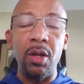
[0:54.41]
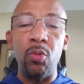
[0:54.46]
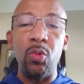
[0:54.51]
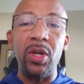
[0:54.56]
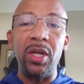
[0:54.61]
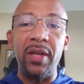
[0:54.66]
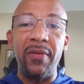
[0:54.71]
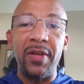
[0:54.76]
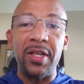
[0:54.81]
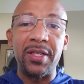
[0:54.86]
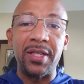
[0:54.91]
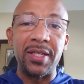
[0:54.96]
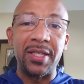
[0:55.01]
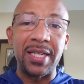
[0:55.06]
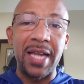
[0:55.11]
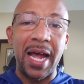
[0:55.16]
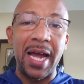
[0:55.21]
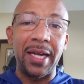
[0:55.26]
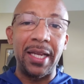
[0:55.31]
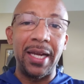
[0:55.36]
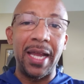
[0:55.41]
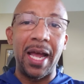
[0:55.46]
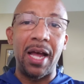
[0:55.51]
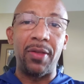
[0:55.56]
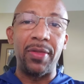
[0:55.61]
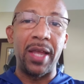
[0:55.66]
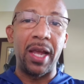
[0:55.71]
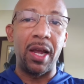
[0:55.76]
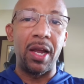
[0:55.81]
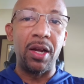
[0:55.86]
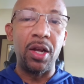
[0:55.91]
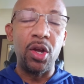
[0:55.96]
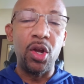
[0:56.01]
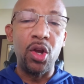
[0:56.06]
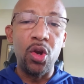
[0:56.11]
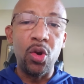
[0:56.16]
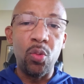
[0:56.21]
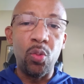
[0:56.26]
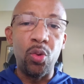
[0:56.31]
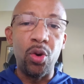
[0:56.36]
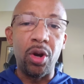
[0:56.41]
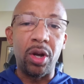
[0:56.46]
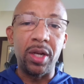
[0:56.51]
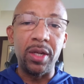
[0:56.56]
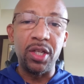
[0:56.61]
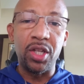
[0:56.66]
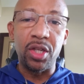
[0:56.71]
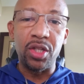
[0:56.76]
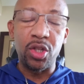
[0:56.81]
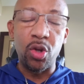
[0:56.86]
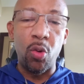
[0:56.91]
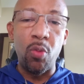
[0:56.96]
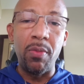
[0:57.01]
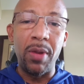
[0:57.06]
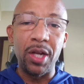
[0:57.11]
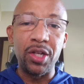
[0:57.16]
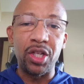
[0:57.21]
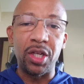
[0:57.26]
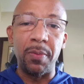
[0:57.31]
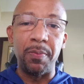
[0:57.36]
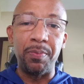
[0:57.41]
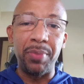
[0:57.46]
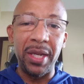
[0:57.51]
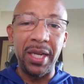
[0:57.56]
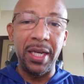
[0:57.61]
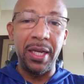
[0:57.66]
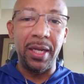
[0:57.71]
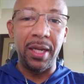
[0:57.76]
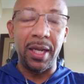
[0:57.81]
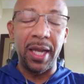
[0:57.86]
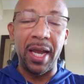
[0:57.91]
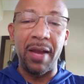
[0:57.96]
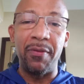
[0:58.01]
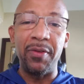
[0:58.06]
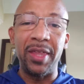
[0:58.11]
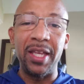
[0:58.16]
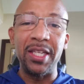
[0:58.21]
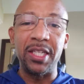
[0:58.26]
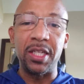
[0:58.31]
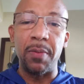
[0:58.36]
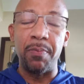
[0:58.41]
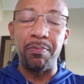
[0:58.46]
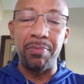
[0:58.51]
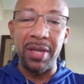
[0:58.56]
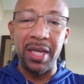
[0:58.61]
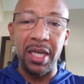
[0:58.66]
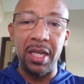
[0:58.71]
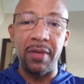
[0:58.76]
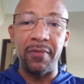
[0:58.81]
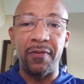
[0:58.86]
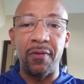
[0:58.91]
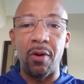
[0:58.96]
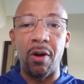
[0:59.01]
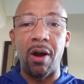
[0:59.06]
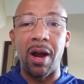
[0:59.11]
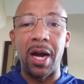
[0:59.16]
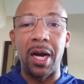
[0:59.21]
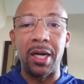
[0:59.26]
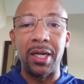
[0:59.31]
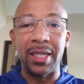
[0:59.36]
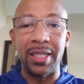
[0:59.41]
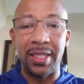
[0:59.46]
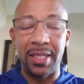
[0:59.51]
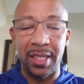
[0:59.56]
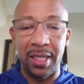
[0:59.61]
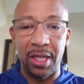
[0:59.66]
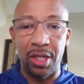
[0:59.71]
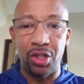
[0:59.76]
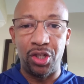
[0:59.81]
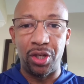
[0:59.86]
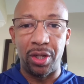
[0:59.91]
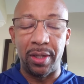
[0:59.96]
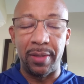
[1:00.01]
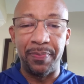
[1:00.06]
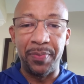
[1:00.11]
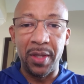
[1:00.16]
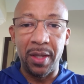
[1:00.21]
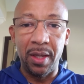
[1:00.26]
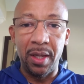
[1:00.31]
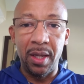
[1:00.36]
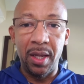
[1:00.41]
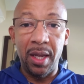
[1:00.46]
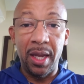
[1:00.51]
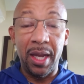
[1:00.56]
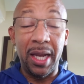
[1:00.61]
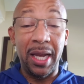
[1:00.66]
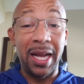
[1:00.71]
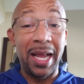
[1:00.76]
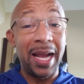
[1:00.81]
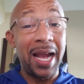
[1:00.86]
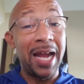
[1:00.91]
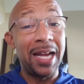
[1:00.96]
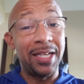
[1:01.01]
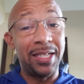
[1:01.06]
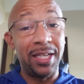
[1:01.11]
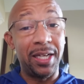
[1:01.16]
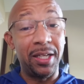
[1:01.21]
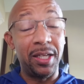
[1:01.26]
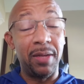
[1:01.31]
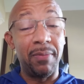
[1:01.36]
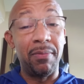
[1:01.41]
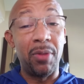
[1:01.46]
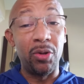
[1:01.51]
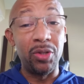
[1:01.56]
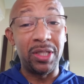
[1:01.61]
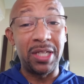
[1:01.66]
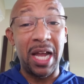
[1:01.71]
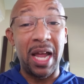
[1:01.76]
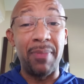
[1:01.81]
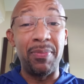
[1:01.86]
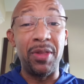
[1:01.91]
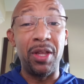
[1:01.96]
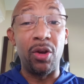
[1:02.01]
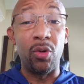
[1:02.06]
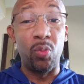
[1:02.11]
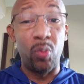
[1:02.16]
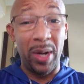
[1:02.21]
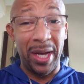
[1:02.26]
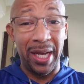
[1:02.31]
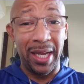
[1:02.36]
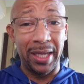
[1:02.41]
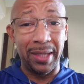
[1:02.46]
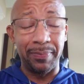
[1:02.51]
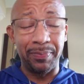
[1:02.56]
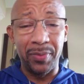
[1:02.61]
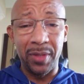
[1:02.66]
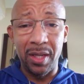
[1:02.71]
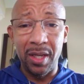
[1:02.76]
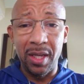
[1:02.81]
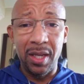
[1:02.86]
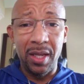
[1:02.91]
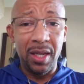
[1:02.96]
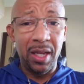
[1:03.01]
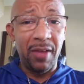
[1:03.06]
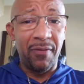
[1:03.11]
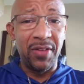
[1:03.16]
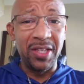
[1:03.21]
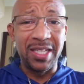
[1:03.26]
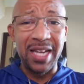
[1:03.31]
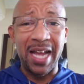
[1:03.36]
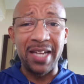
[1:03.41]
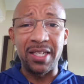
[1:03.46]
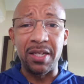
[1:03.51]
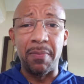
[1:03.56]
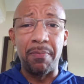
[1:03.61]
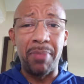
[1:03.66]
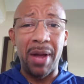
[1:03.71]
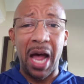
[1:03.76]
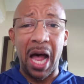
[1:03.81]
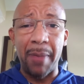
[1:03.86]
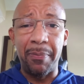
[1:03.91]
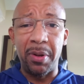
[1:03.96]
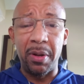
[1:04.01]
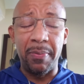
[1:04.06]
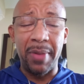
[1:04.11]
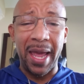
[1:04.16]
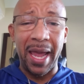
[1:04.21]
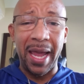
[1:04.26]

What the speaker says: We live in a society now that we're so much competing. Everything's competing for our attention. And I got to tell you, most time they're winning. If it's not some pop-up